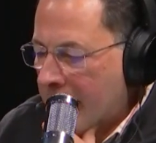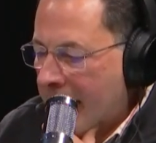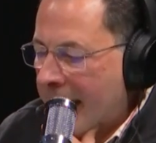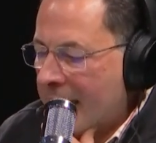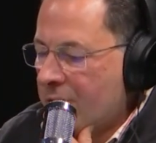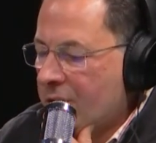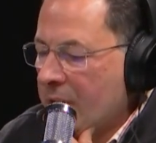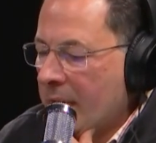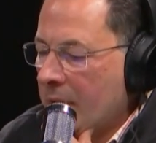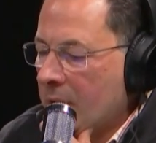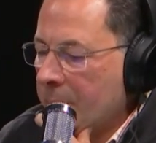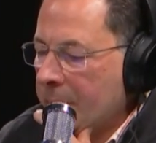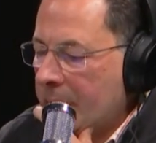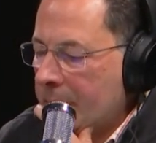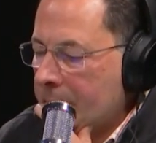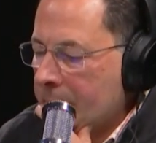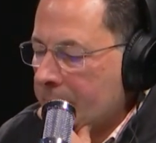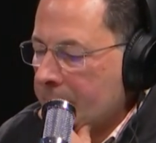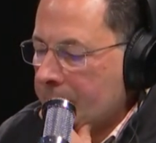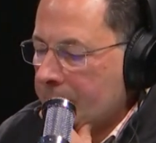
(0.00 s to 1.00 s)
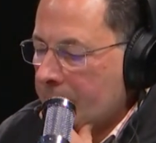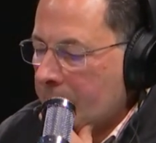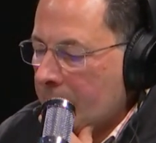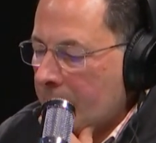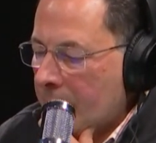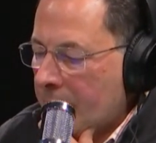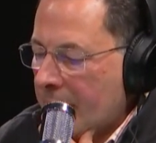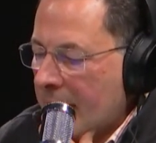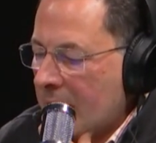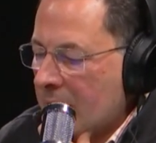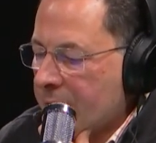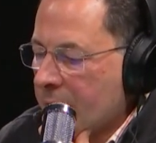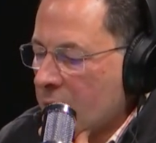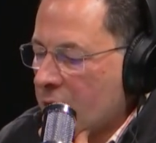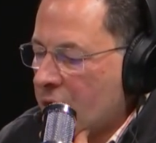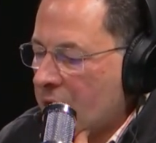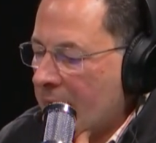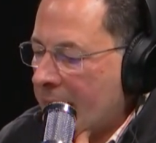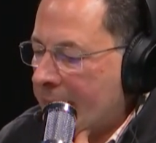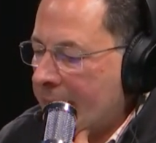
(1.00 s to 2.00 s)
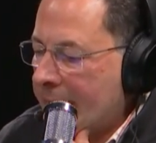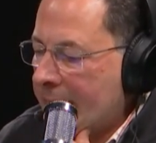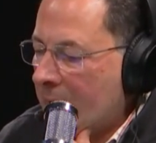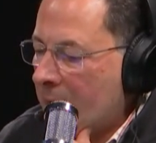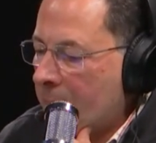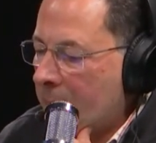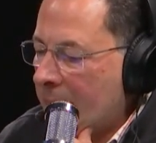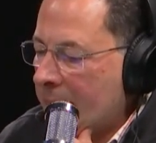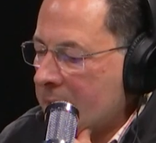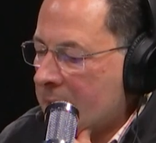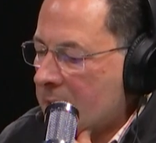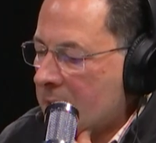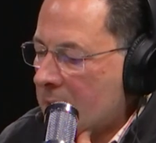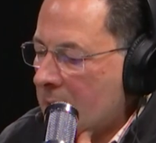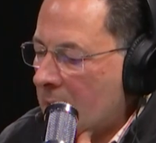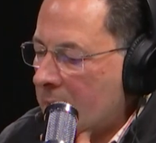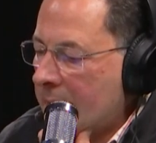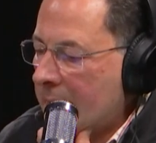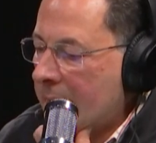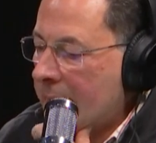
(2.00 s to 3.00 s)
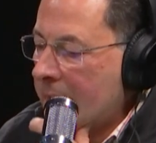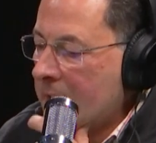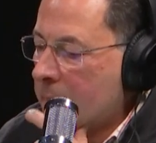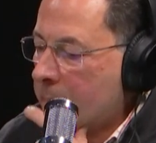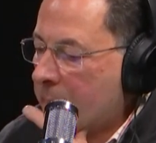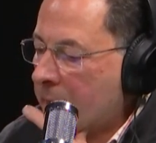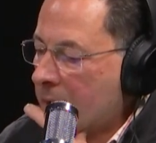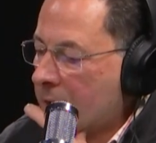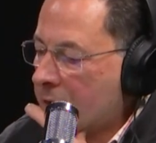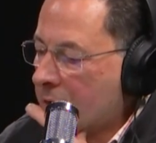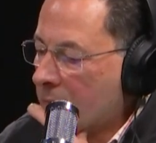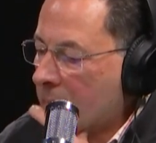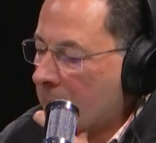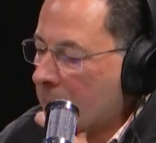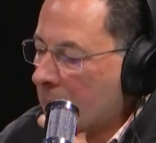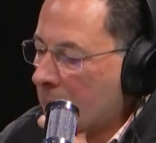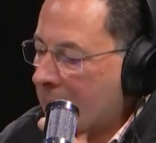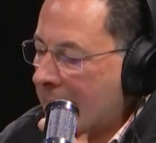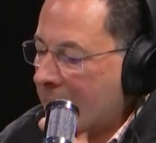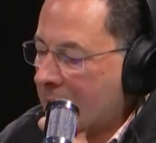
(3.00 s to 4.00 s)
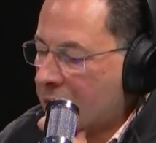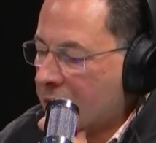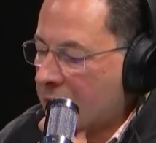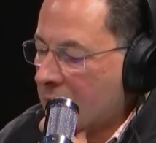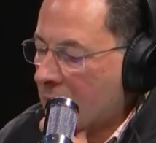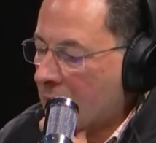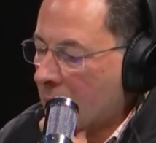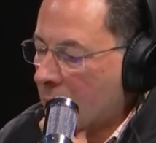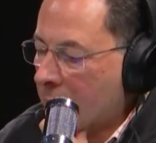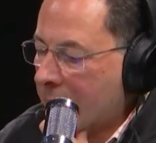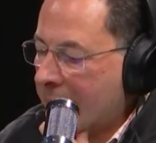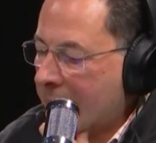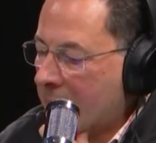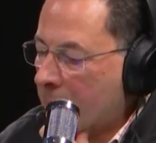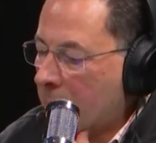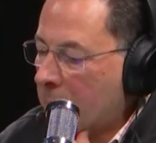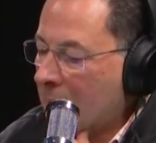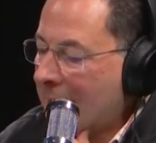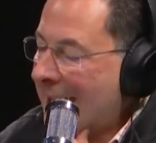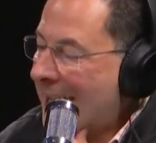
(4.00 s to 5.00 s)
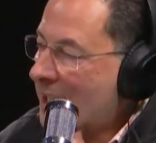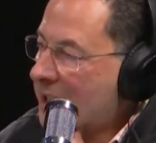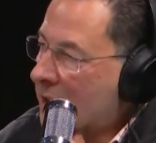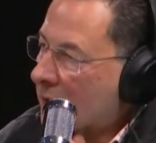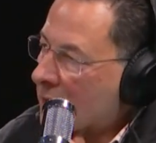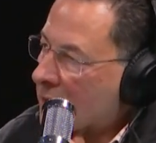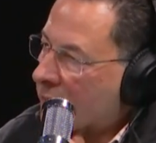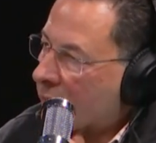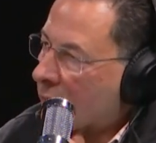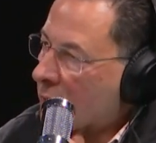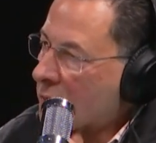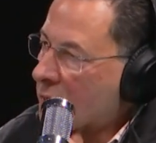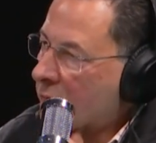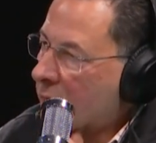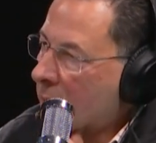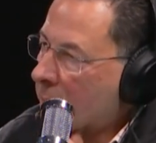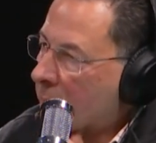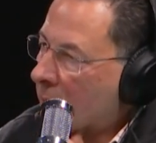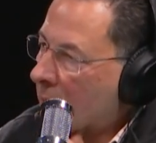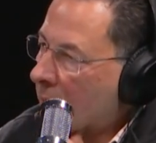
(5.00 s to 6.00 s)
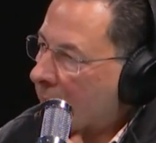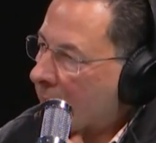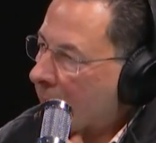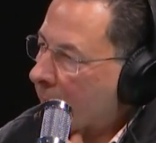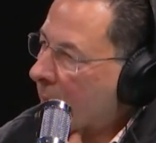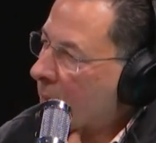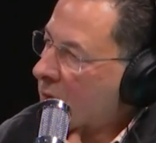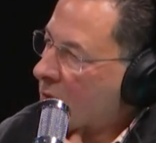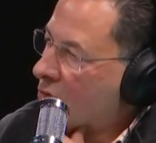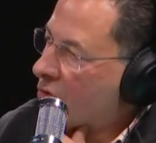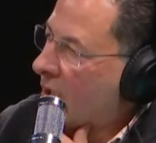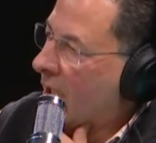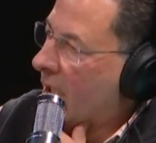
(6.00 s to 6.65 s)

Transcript: Hey, gentlemen, thanks for checking out my son and I's picture on the last show. He had a blast at his first football game. That was the